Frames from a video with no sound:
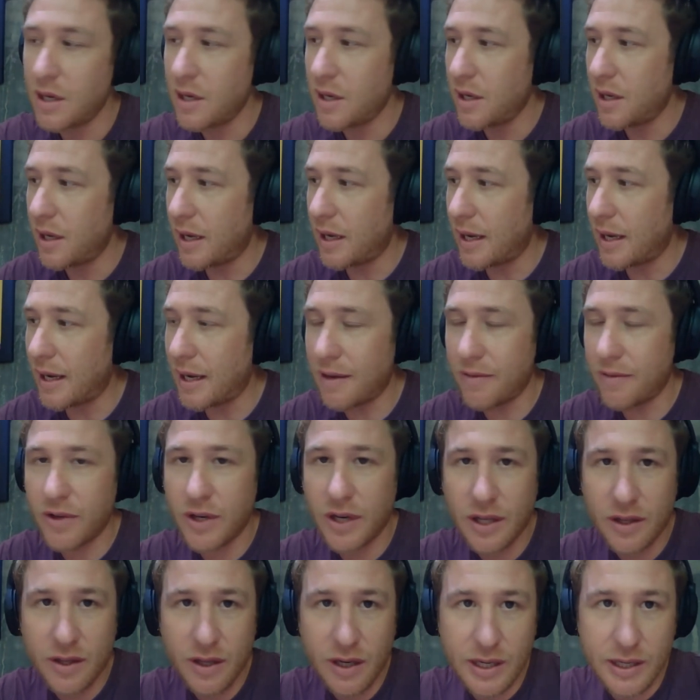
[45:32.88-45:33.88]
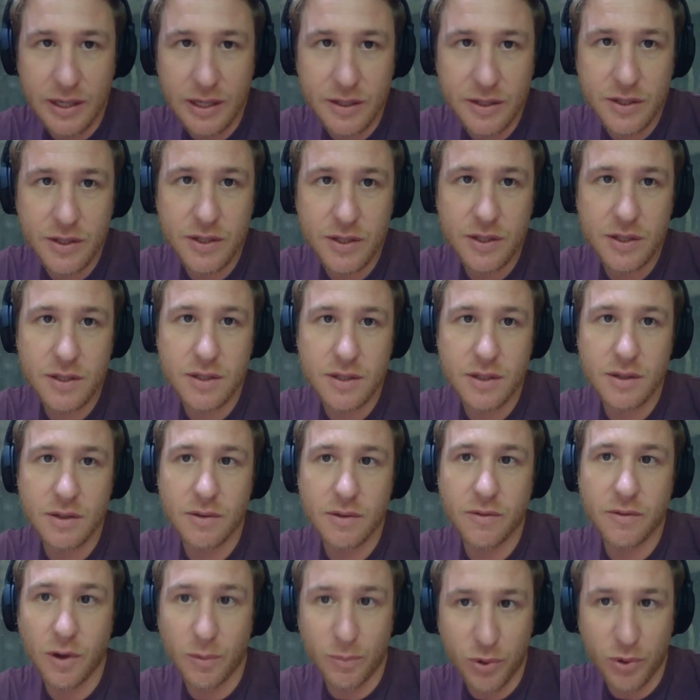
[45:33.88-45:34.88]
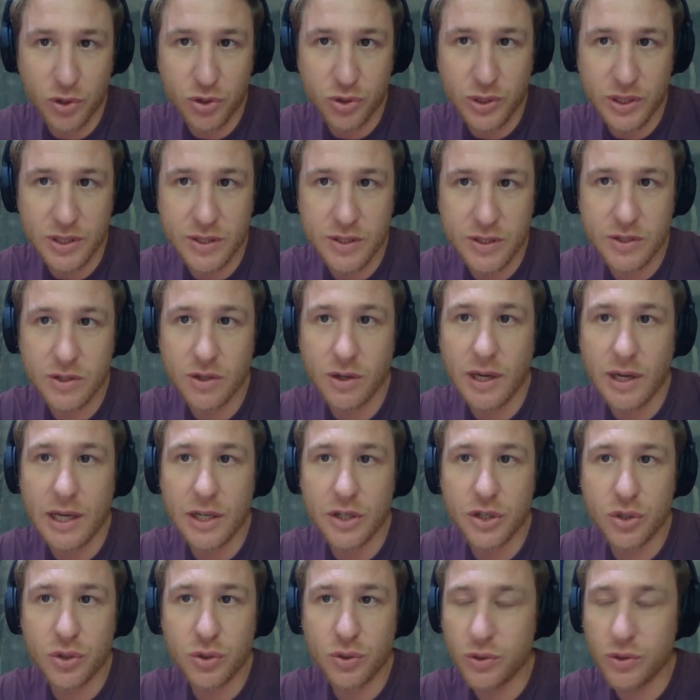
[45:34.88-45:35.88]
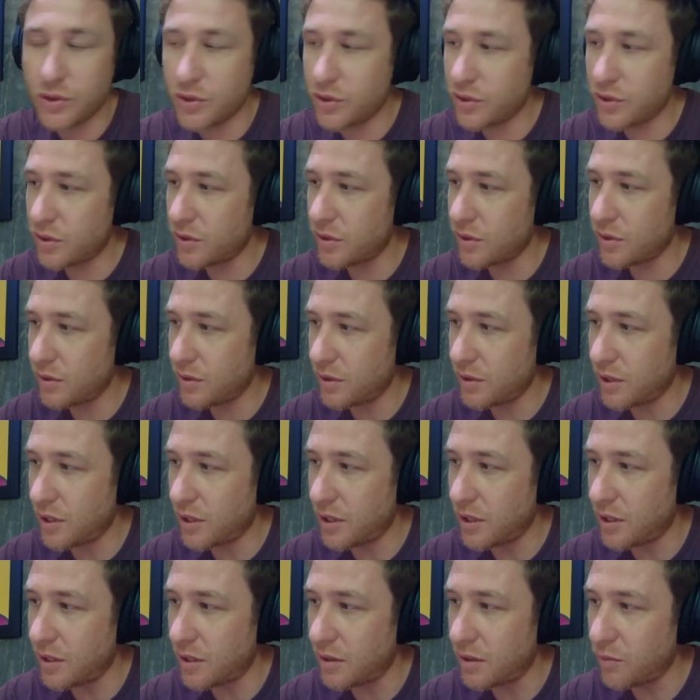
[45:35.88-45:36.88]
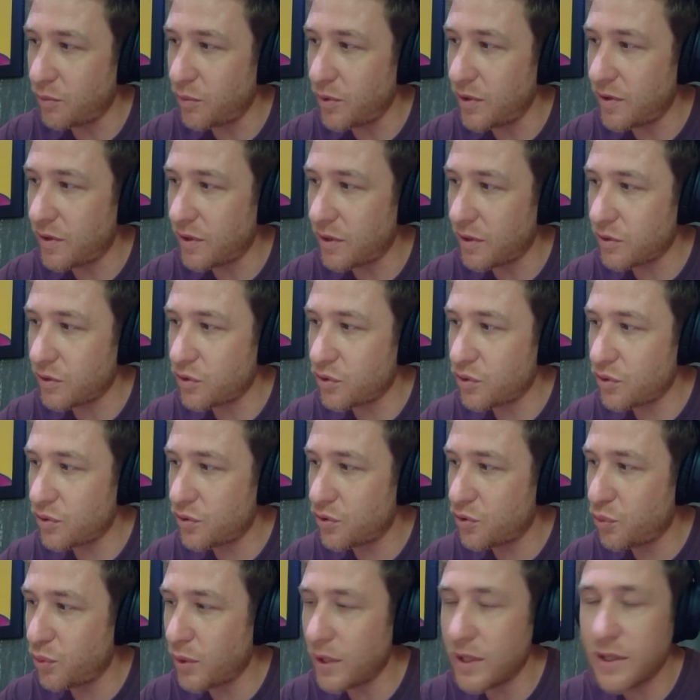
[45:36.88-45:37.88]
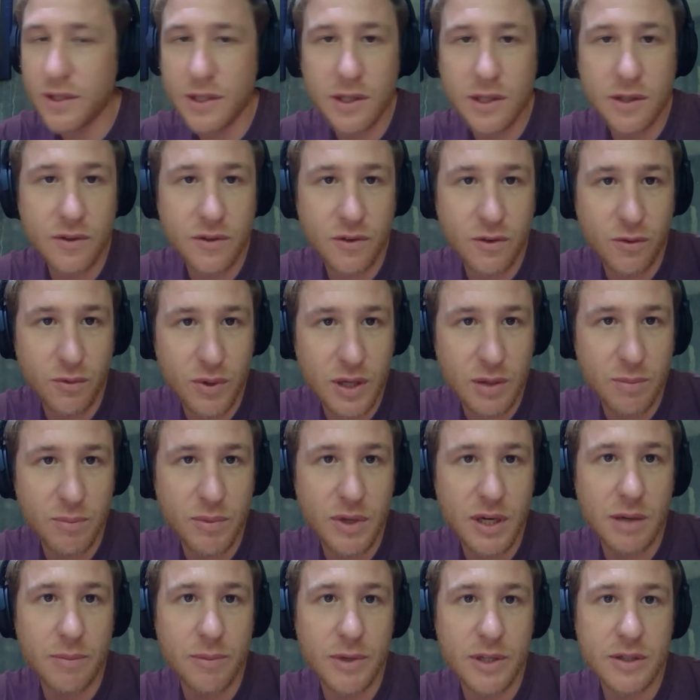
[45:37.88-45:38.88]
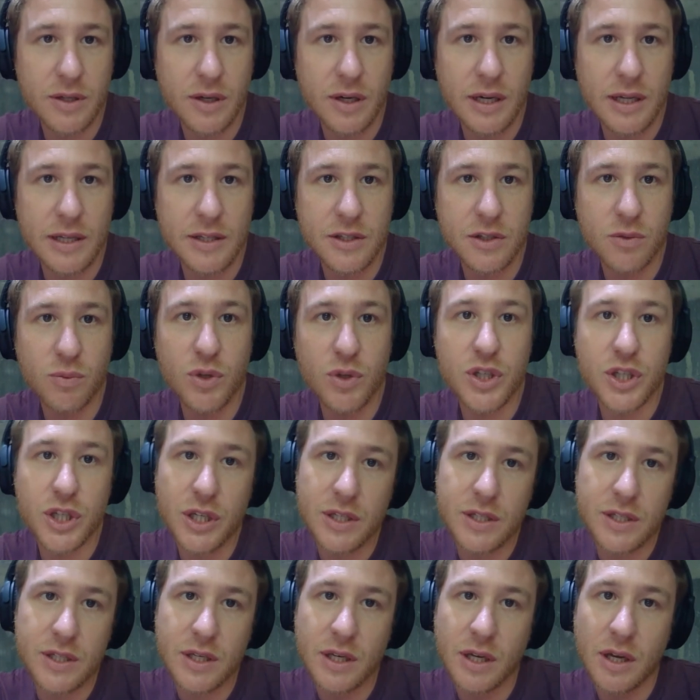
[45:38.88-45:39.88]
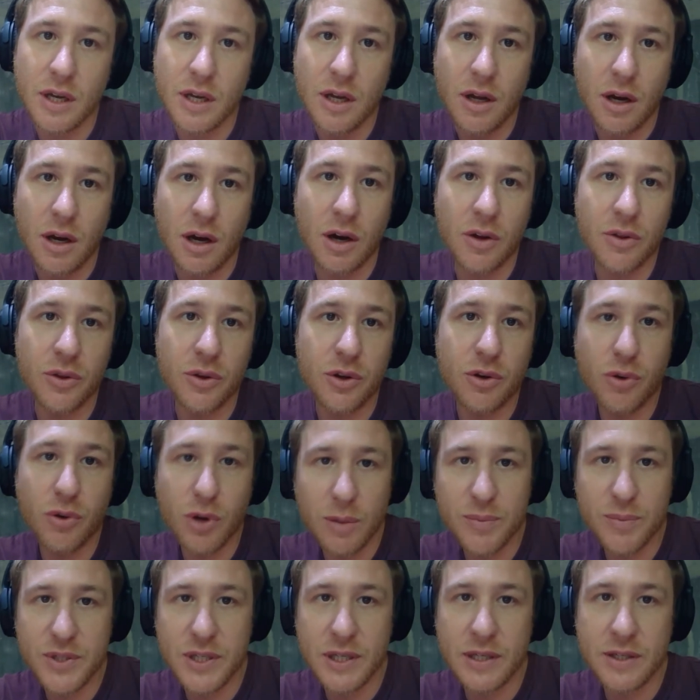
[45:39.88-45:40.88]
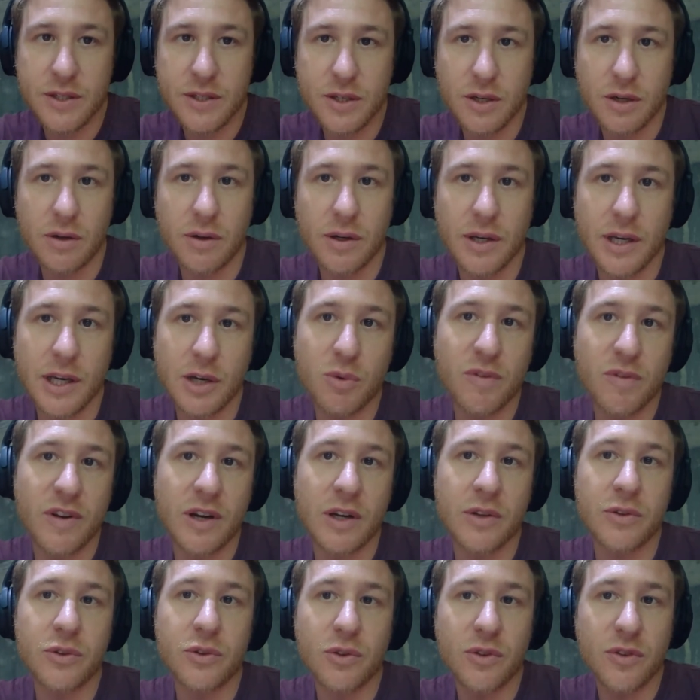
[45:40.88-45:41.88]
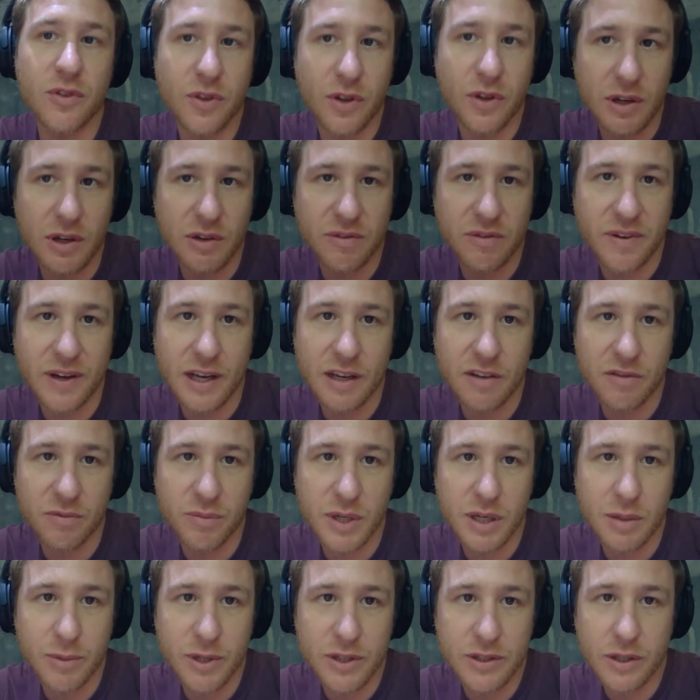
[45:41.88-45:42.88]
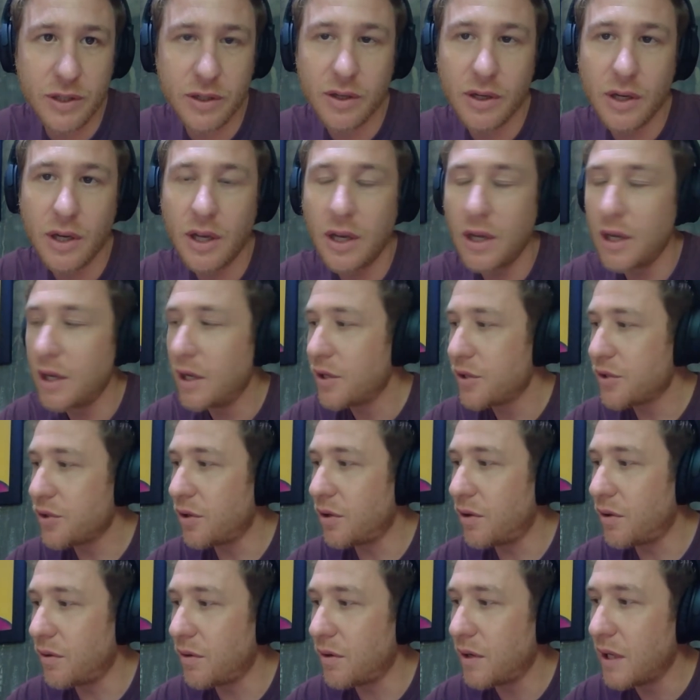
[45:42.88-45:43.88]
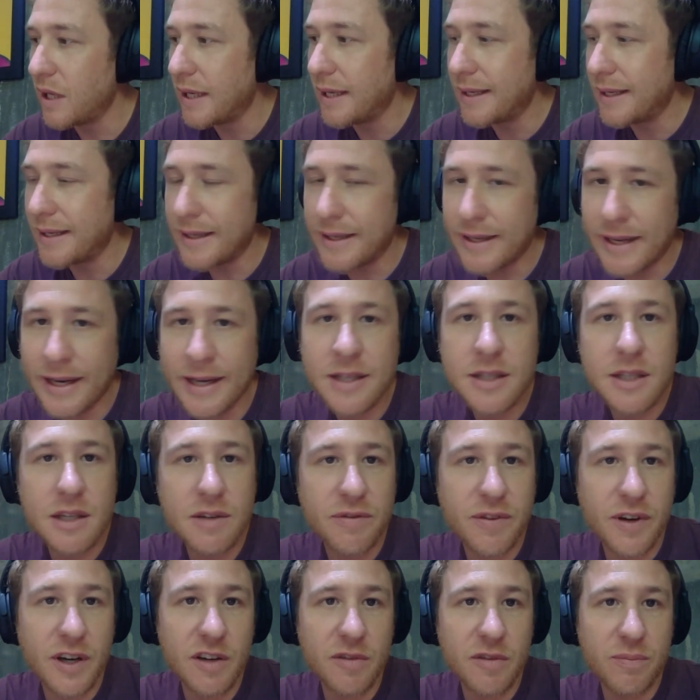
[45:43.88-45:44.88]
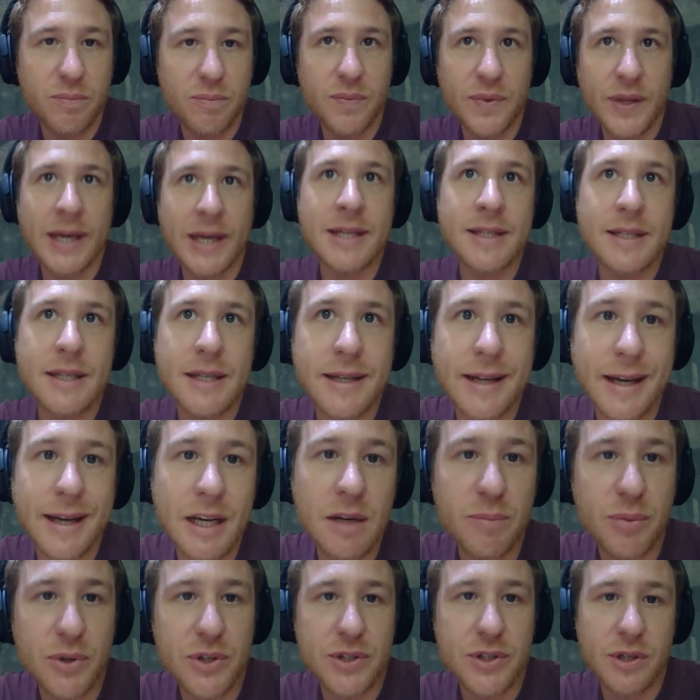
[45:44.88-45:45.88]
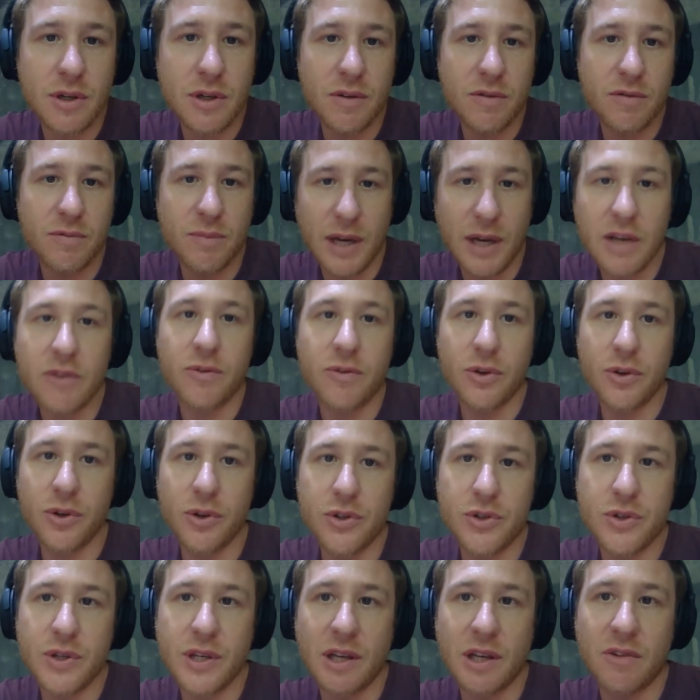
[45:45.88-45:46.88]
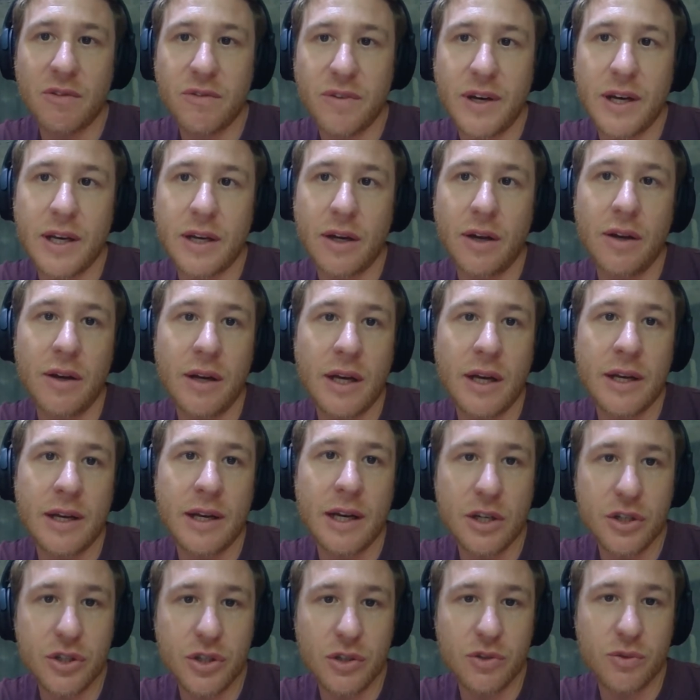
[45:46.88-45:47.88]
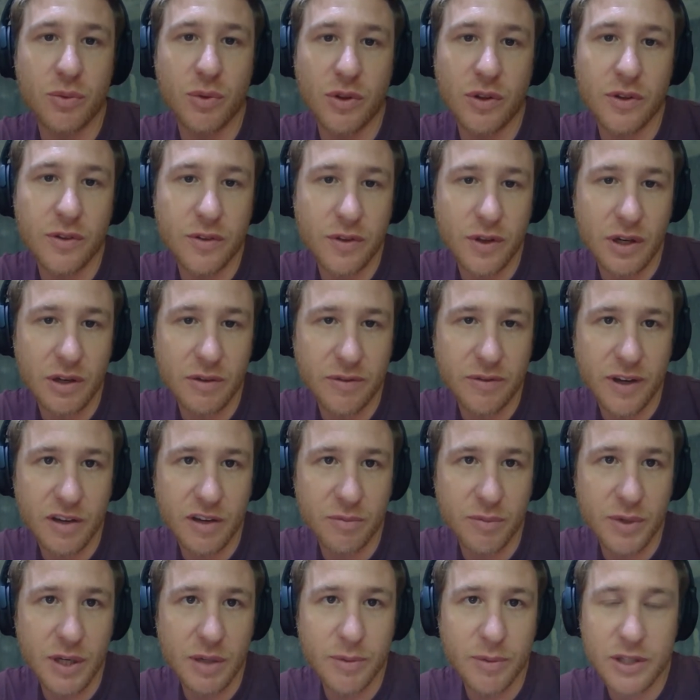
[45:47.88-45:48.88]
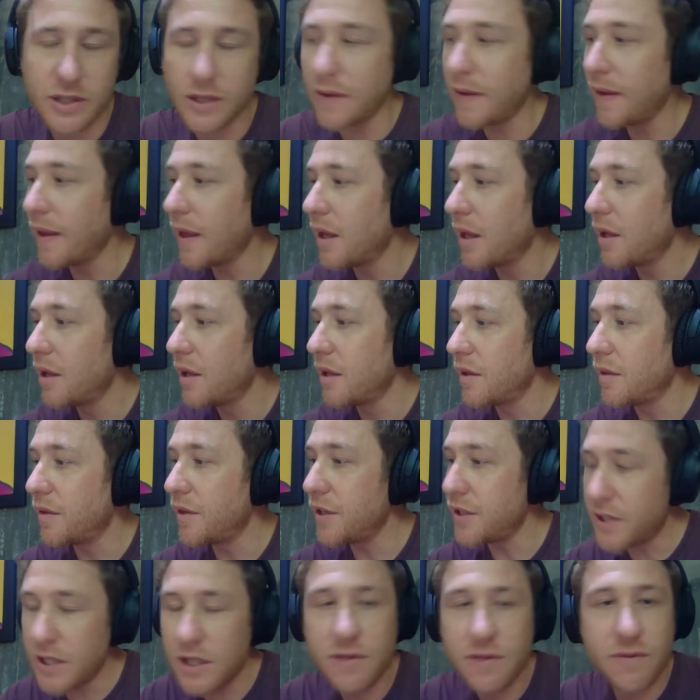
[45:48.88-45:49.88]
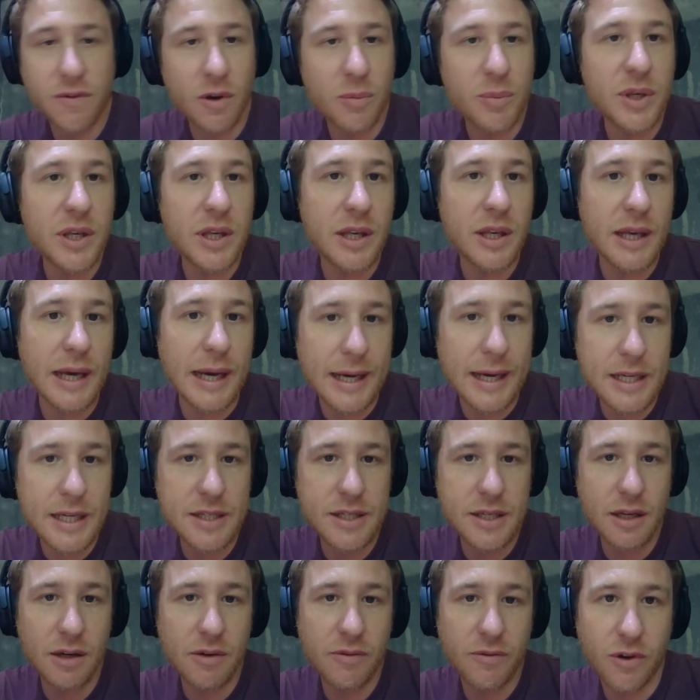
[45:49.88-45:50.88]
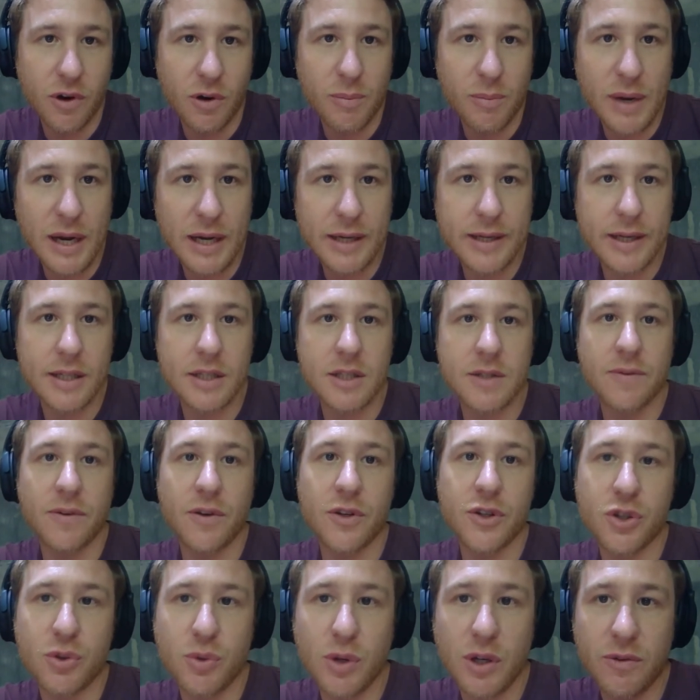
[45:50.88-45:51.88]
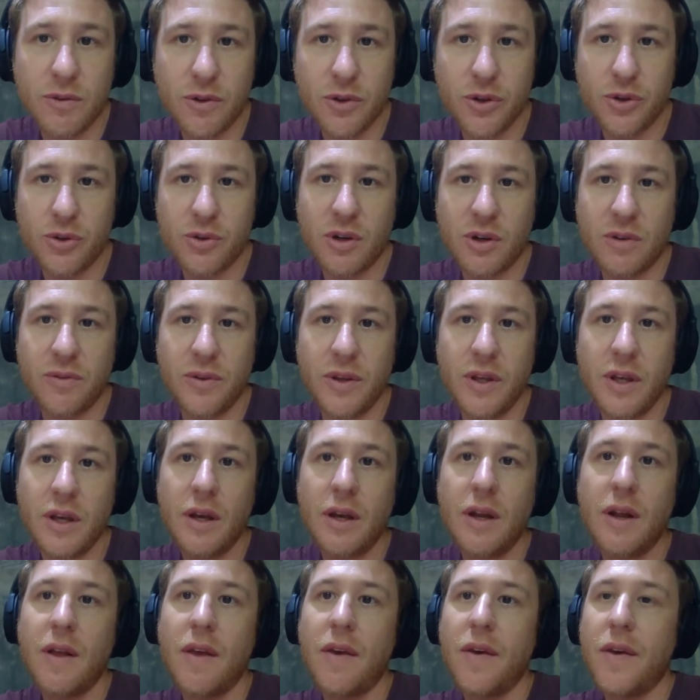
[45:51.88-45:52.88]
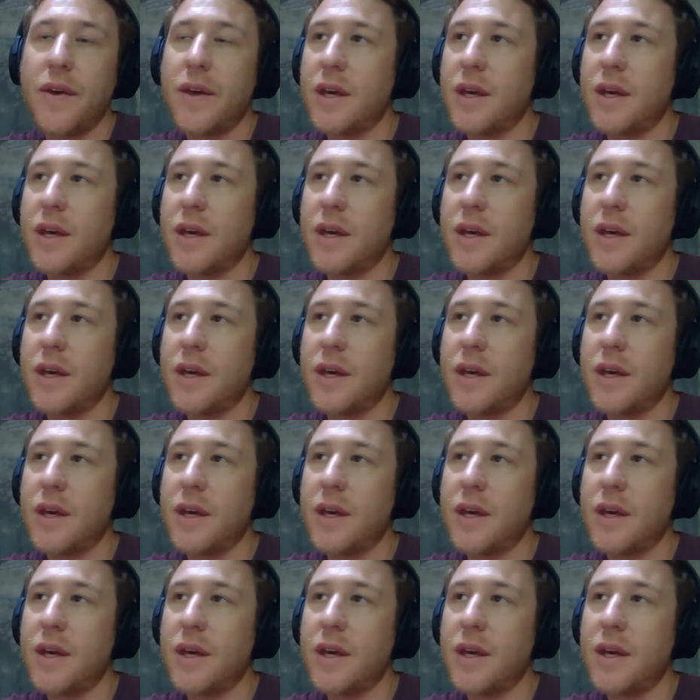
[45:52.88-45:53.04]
I have another lens for portraits. So I shoot with a 23mm lens, which is on the crop sensor equivalent to 35mm. So 99% of my photos you can find online are shot with a 35mm. This is for me ideal for markets, for street photography.